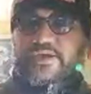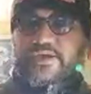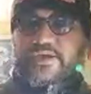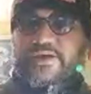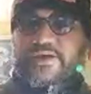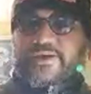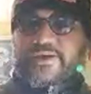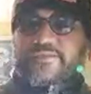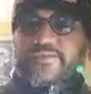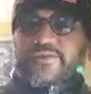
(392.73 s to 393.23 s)

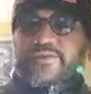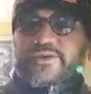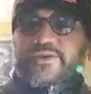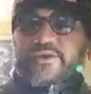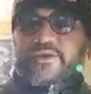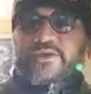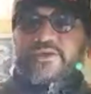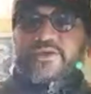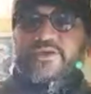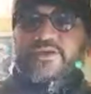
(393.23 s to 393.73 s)
had
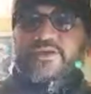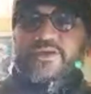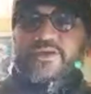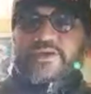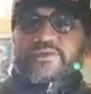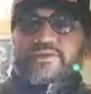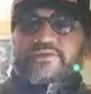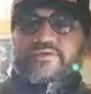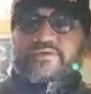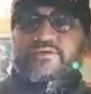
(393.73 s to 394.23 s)
been in
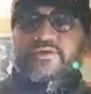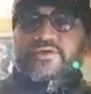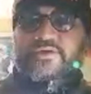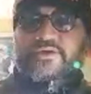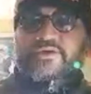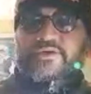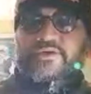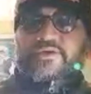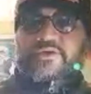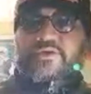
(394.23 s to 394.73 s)
England
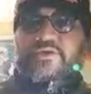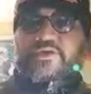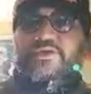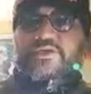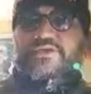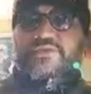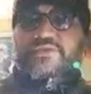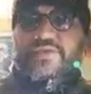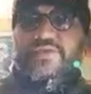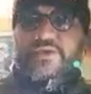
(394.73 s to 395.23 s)

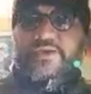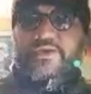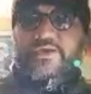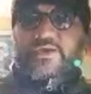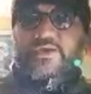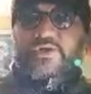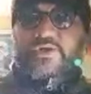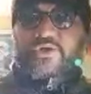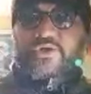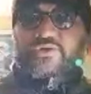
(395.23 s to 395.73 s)
a steady
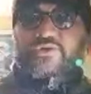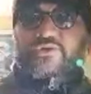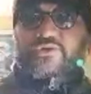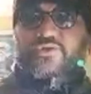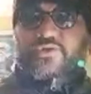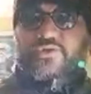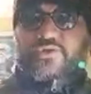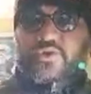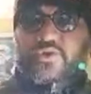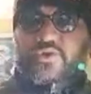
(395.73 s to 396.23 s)
growth
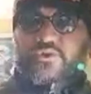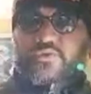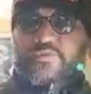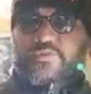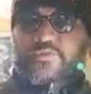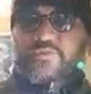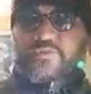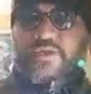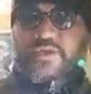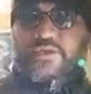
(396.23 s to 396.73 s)
of
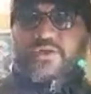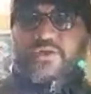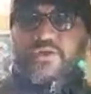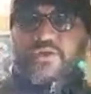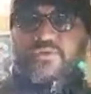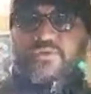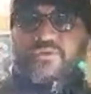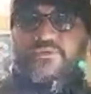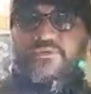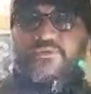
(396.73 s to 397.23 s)
many of
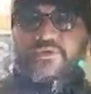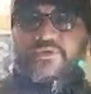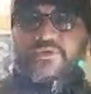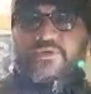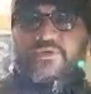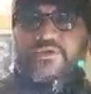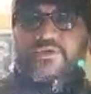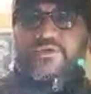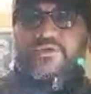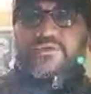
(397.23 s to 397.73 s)

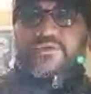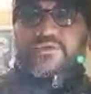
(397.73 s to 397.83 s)
the